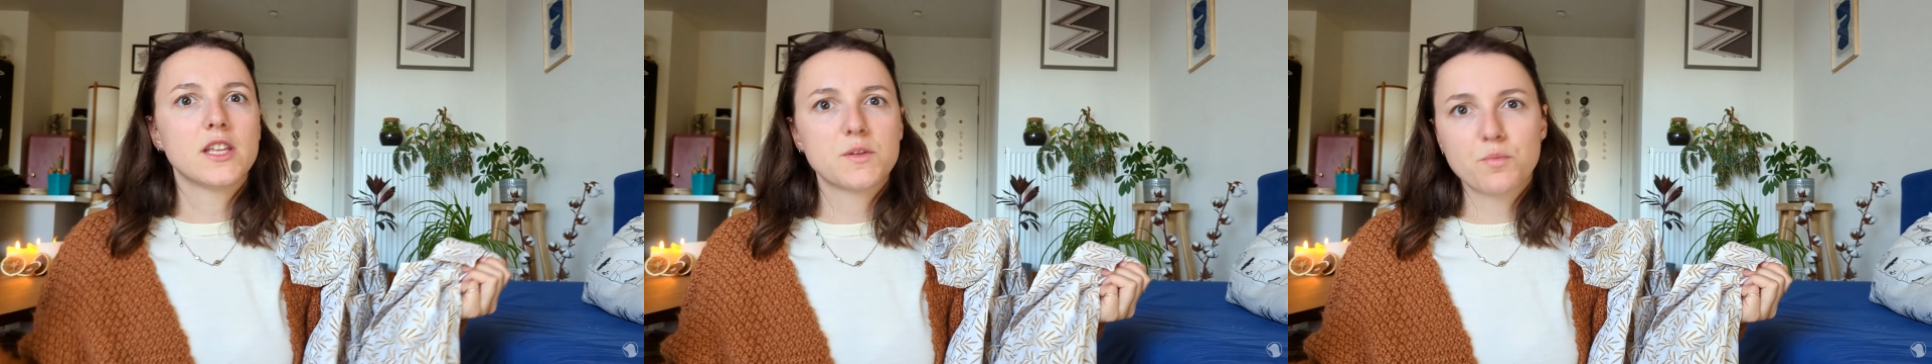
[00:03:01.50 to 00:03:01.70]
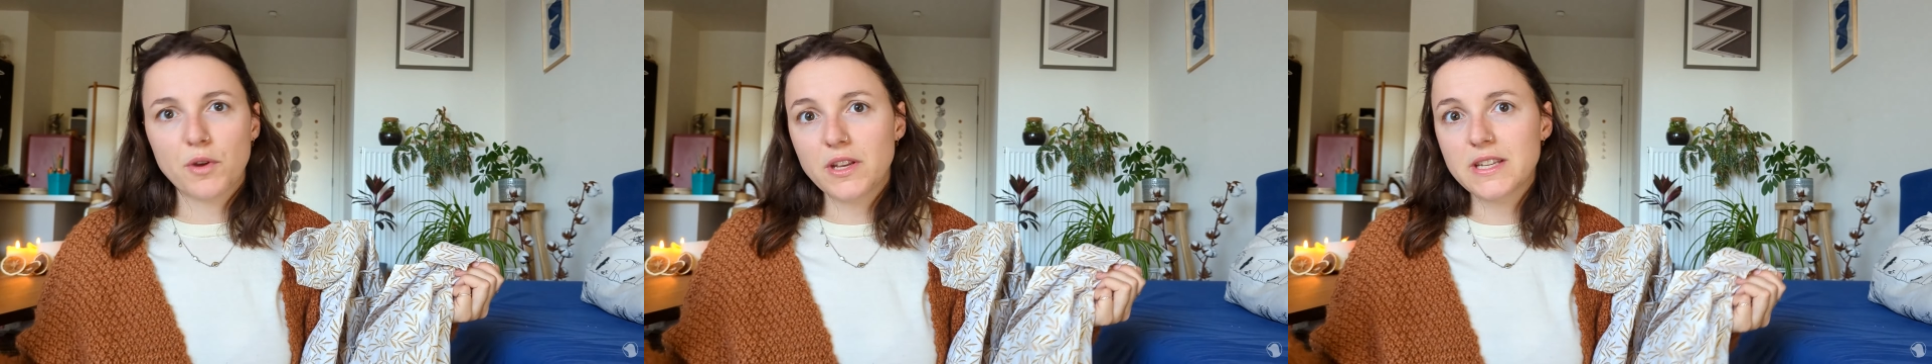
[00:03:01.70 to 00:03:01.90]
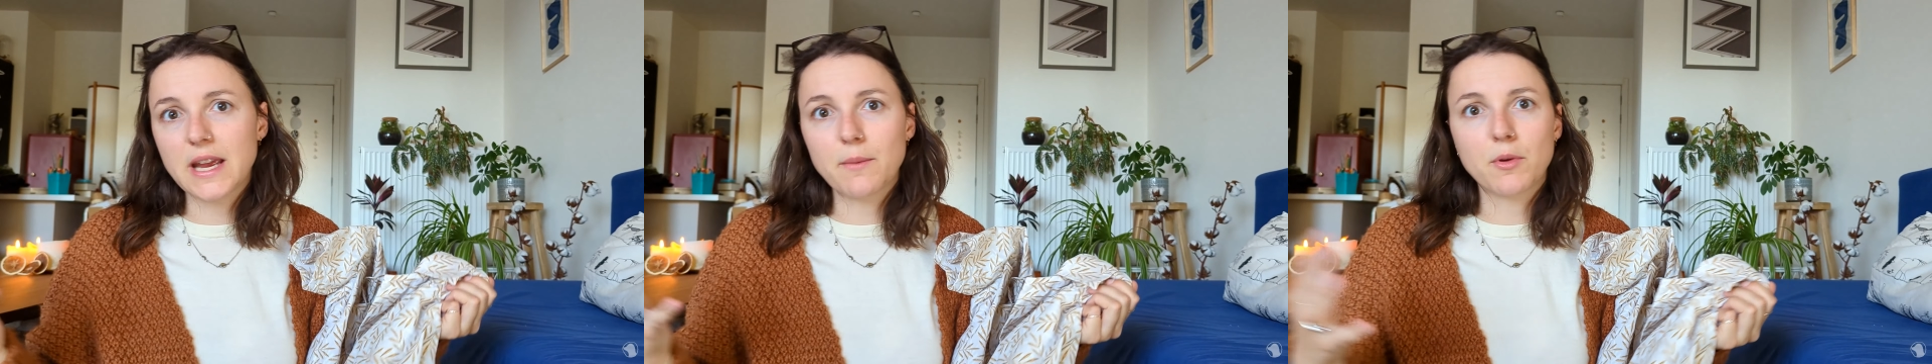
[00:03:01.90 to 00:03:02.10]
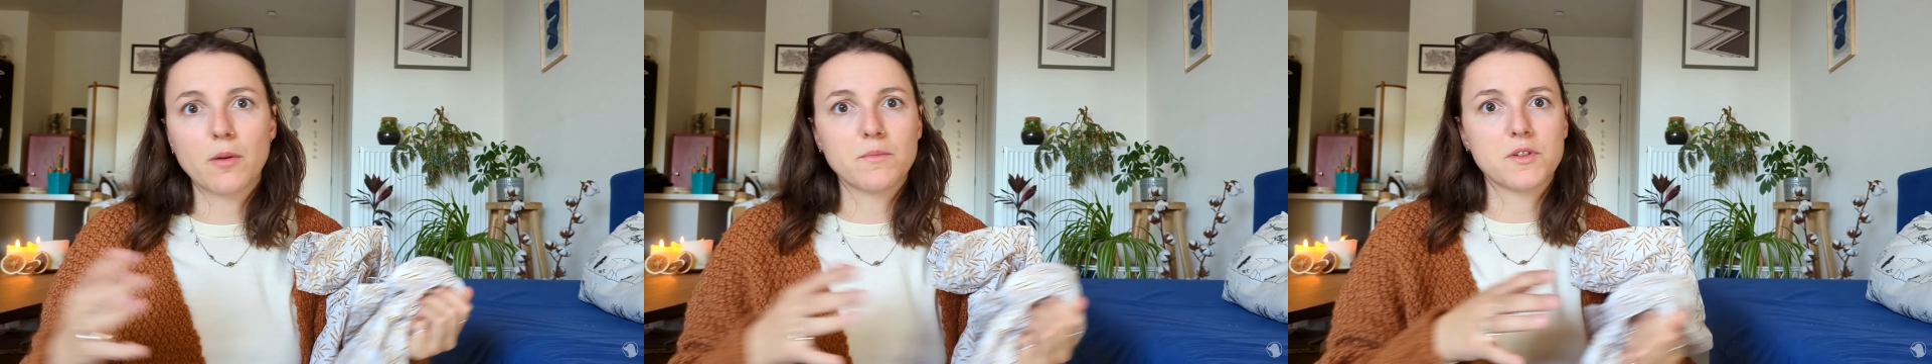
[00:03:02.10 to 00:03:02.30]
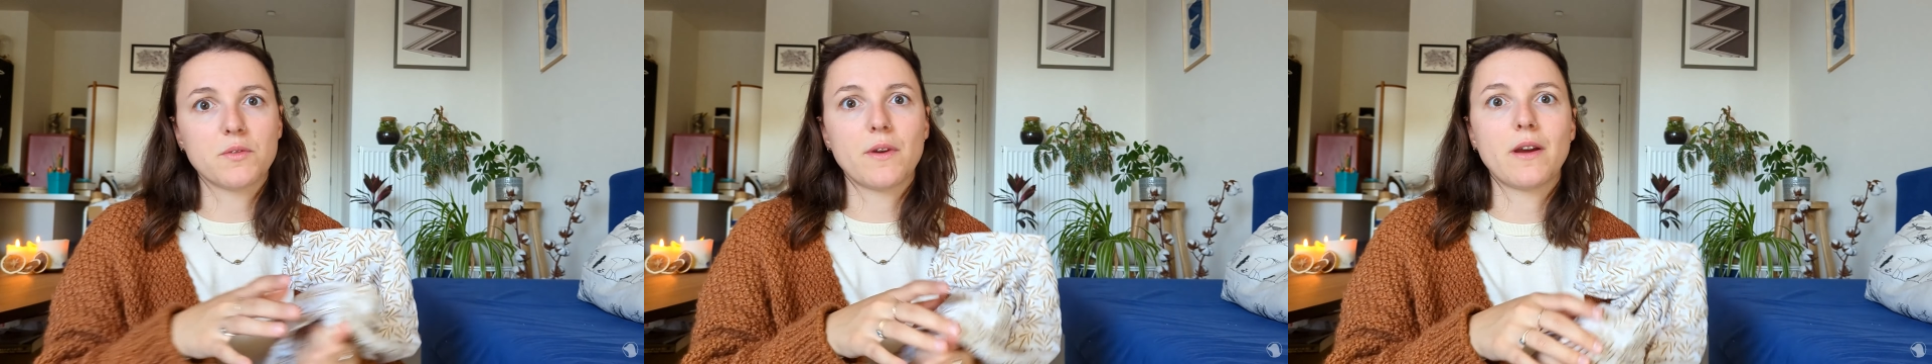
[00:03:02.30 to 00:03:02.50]
springtime
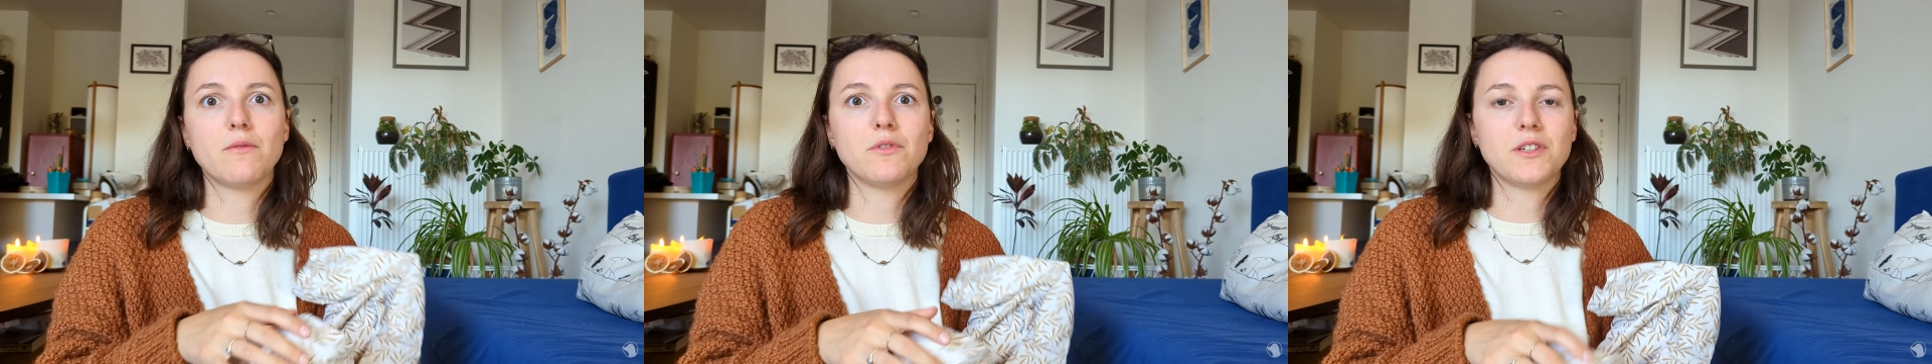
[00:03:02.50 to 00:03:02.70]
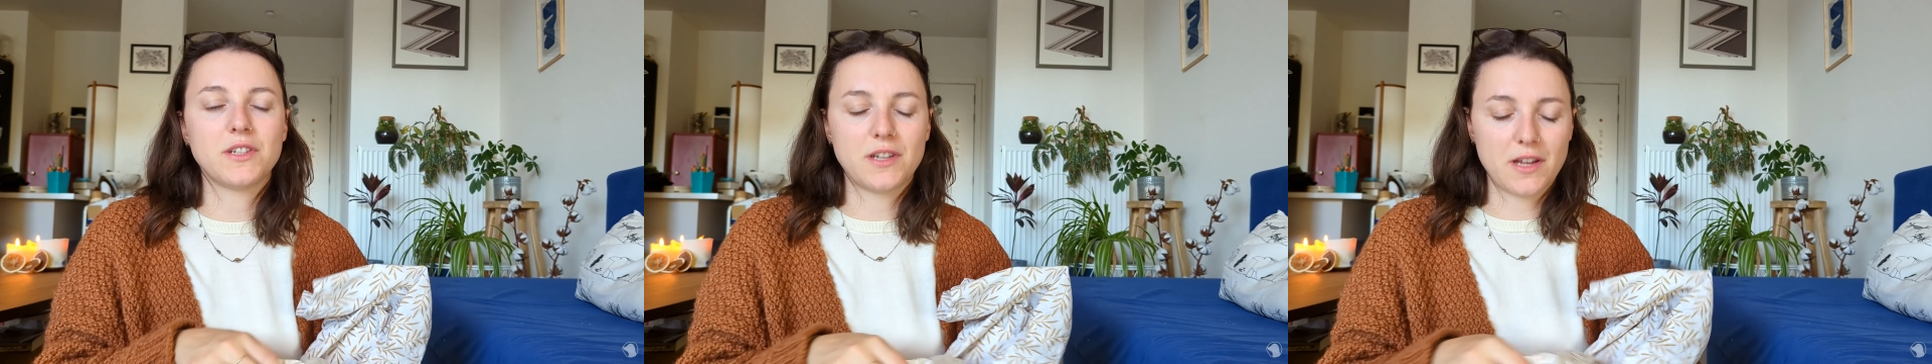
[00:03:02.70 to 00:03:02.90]
comes around,